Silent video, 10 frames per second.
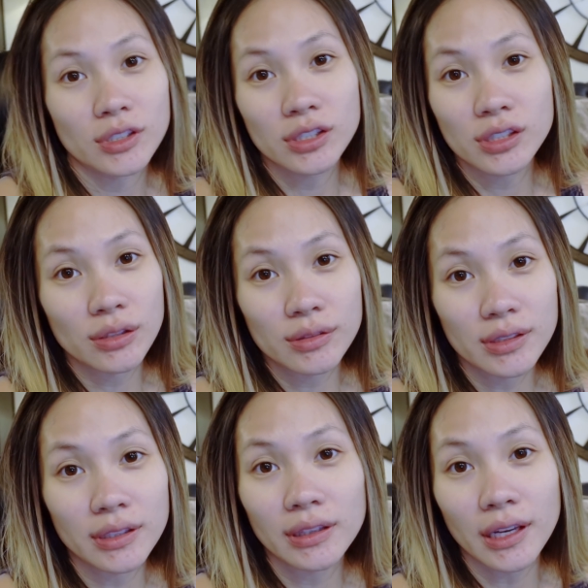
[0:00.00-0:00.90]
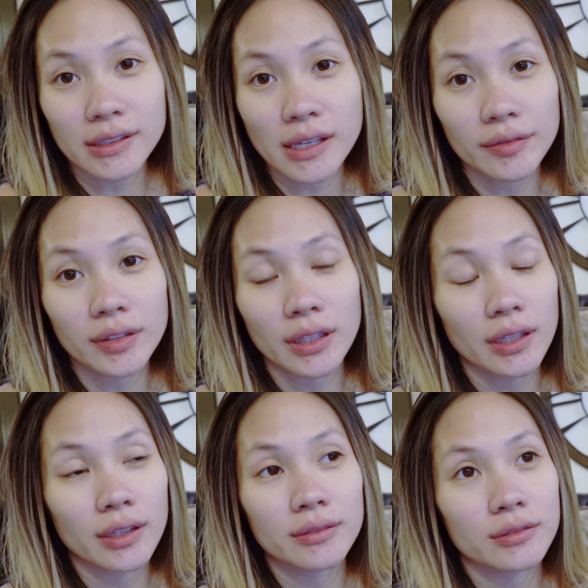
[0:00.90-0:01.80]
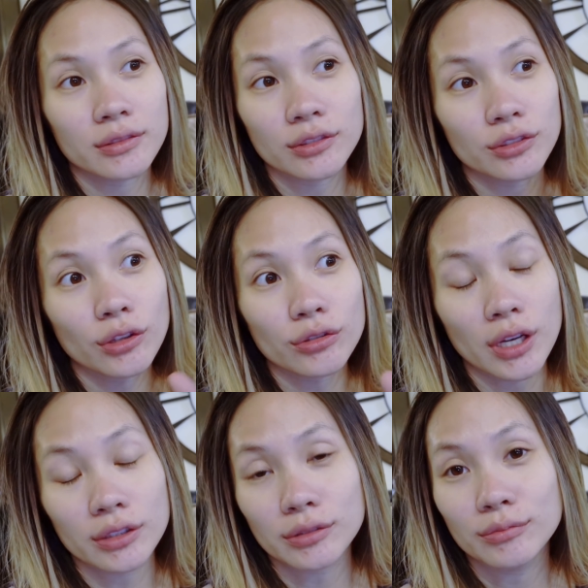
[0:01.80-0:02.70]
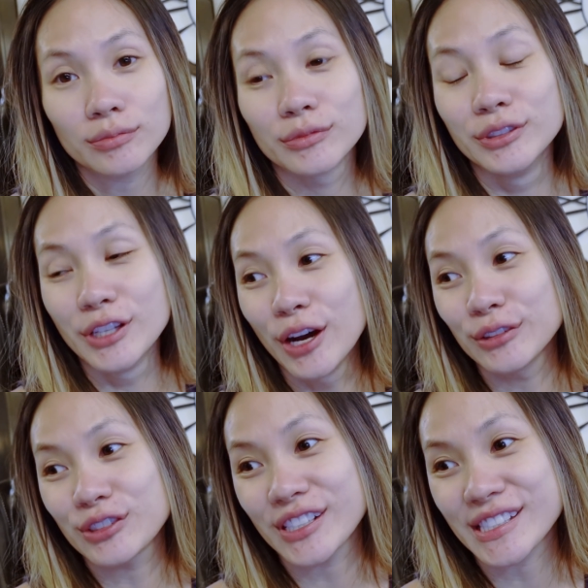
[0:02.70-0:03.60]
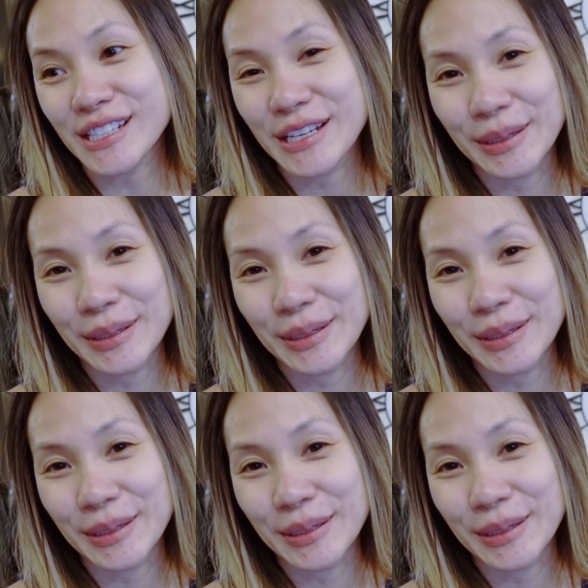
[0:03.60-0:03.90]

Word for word: He seriously likes everything. No trust. No trusting